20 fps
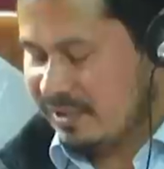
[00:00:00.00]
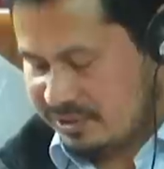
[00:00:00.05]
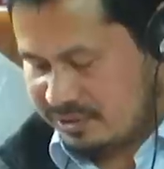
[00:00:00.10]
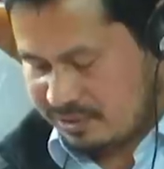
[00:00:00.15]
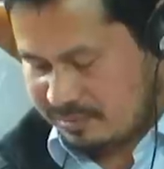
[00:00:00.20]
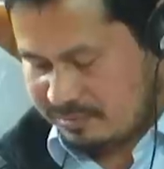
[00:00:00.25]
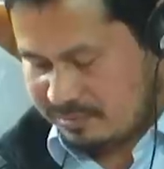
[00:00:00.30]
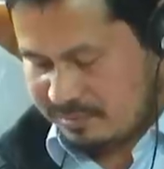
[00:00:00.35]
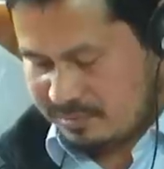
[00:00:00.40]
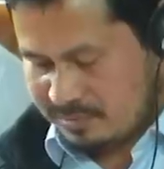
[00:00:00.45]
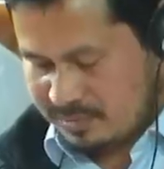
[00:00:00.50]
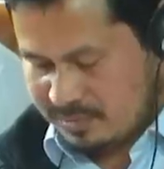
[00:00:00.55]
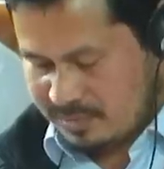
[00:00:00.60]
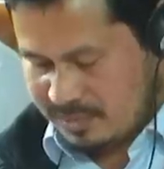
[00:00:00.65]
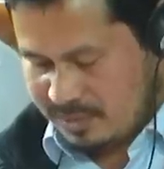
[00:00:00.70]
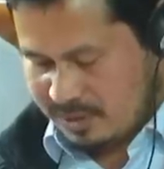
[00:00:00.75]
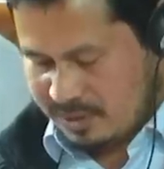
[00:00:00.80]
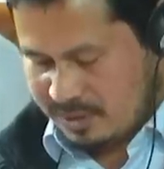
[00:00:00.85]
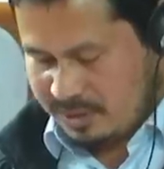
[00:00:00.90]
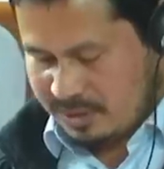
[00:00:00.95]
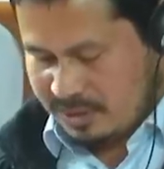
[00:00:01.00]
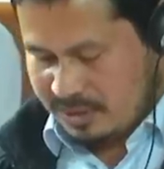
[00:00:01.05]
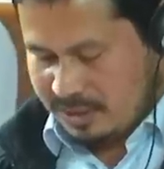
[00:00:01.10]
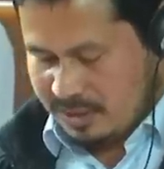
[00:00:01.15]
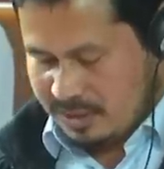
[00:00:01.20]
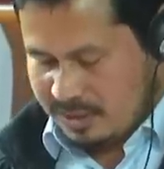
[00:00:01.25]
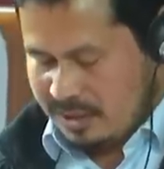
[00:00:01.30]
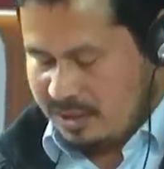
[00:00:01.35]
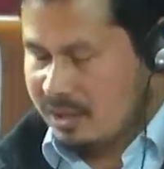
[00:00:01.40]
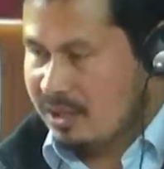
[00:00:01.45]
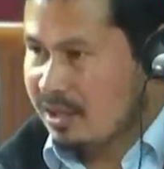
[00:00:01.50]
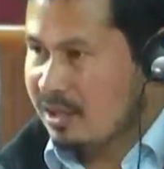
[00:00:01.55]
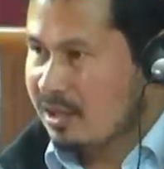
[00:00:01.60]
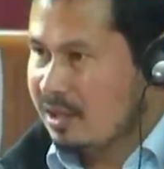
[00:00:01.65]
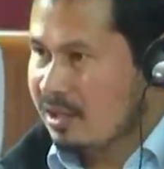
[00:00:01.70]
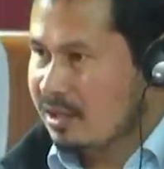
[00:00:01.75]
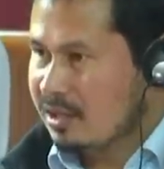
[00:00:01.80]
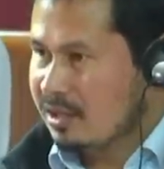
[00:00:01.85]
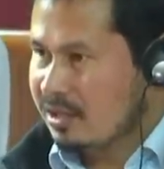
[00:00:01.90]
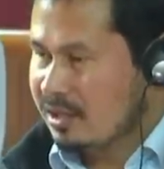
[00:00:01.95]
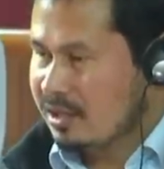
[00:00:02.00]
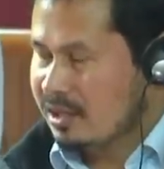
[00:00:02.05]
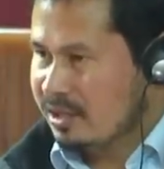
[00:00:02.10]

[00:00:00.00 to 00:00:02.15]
some, uh,